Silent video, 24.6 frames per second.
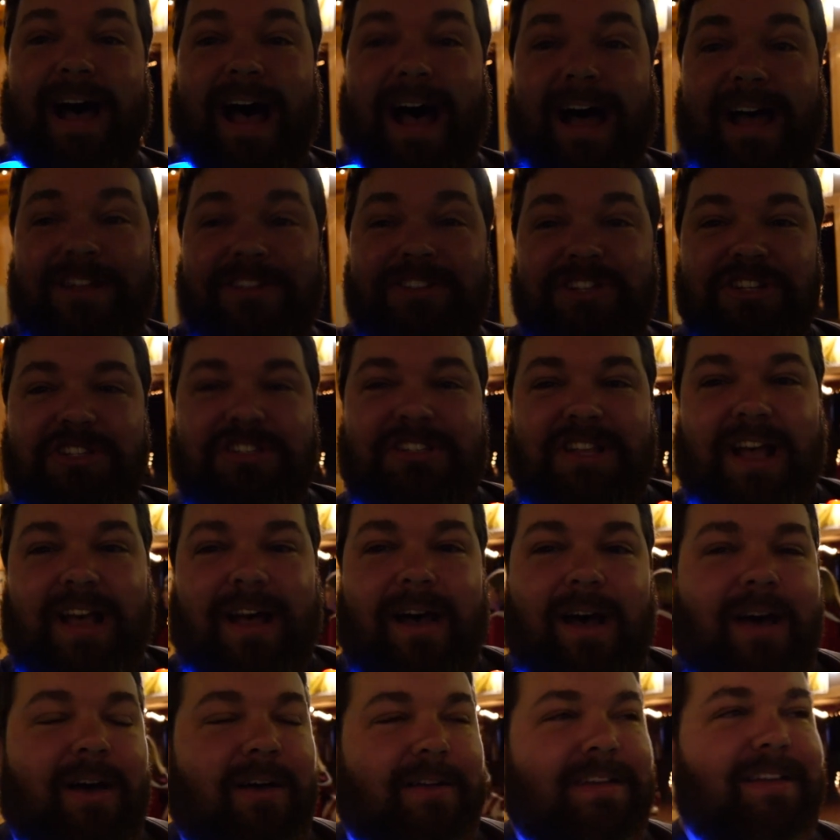I just saw,
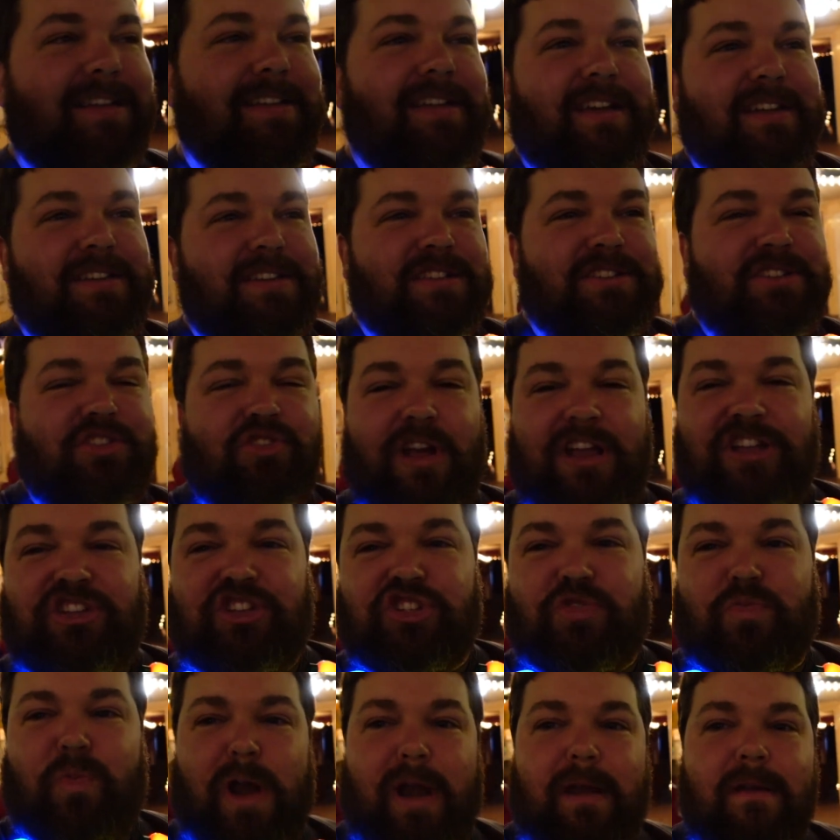uh, oh goodness
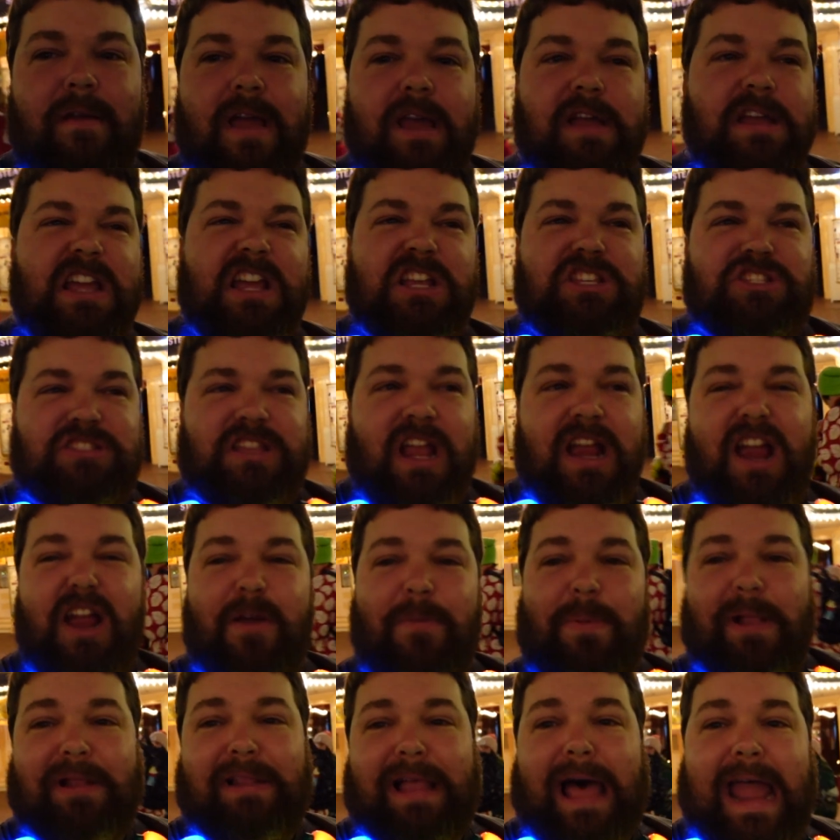gracious, we're in
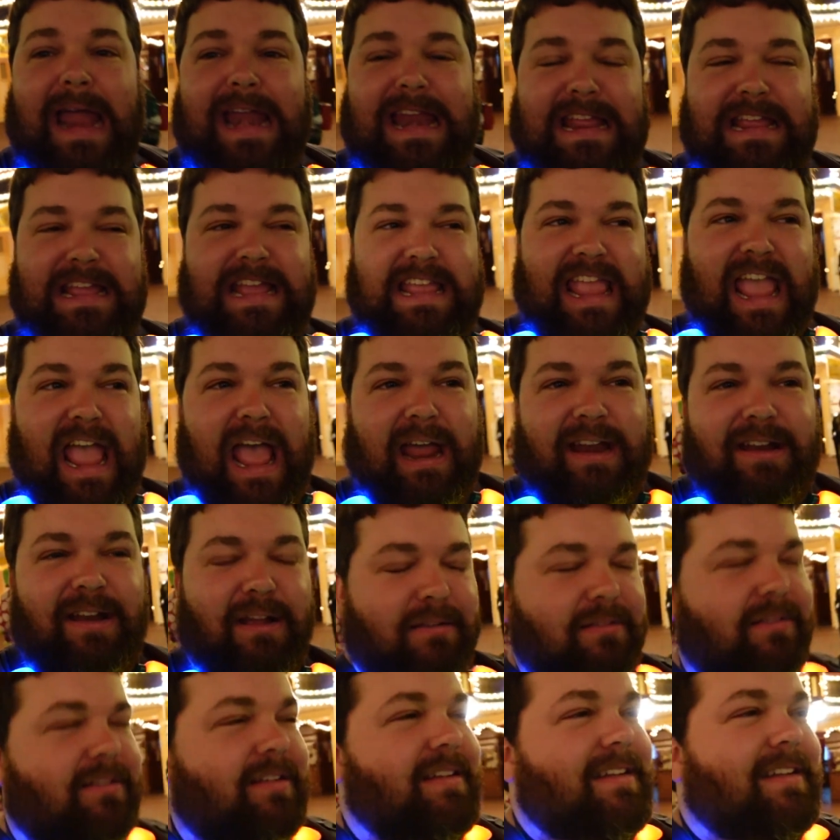terrible lighting again.
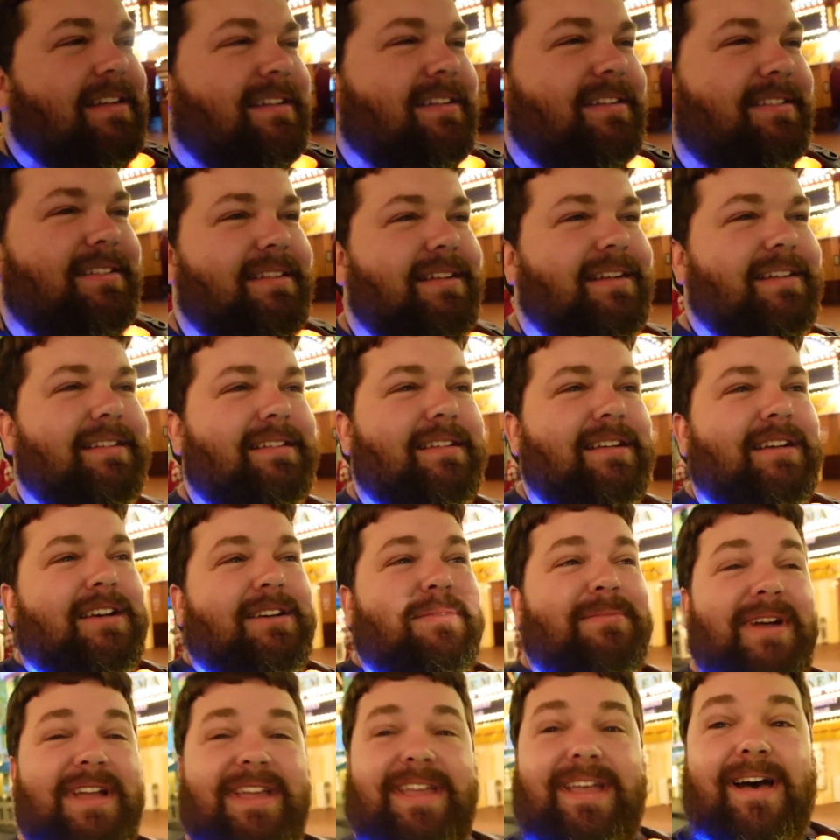
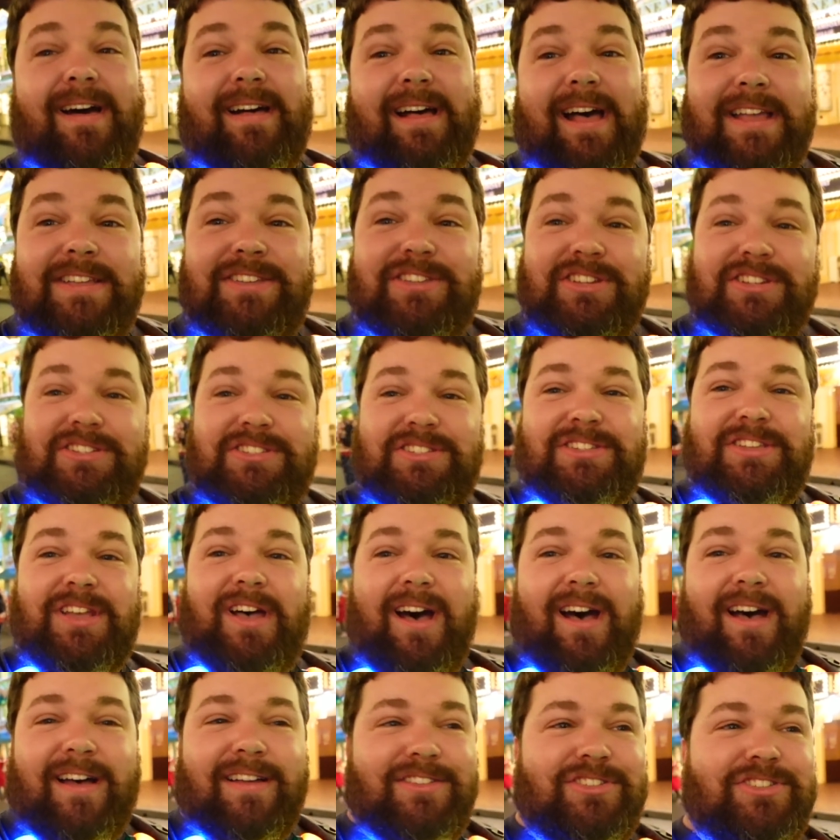but yeah, I just
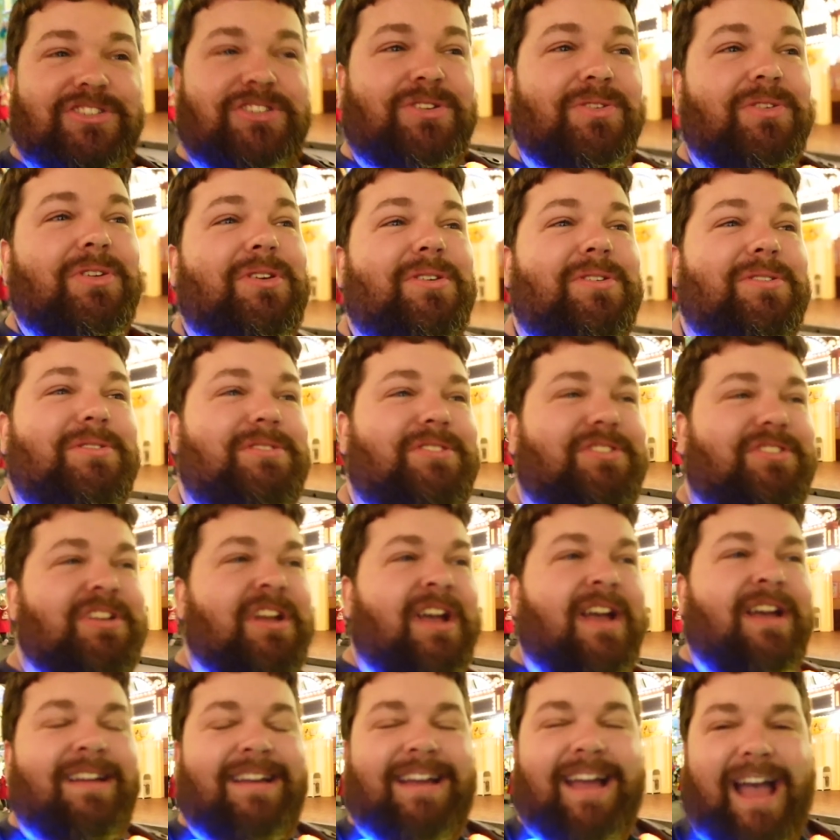saw Scrooge
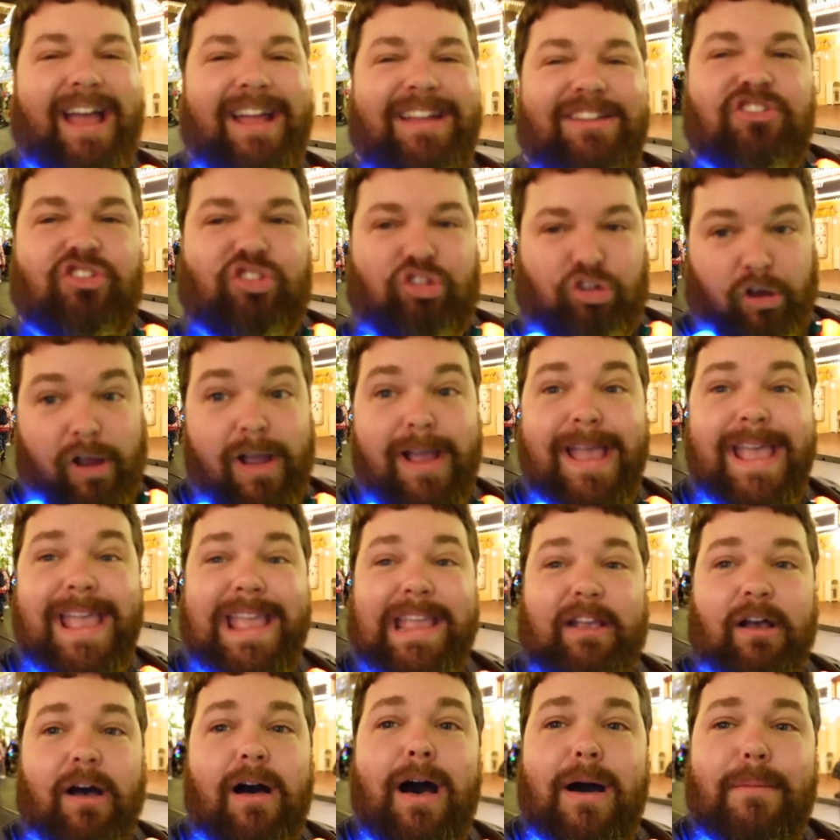and
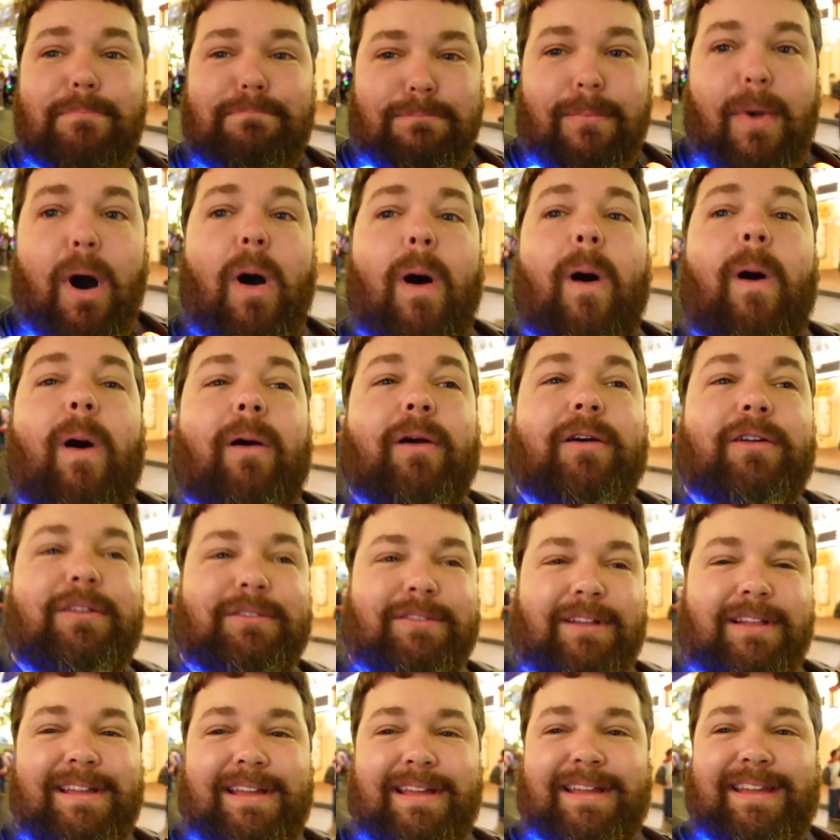Jacob
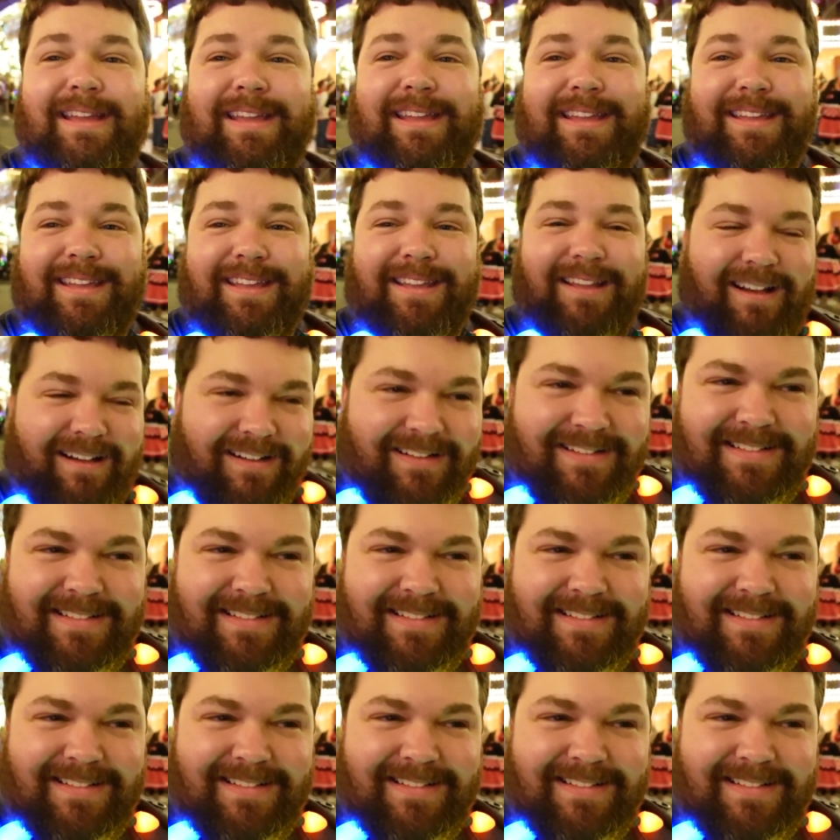Marley.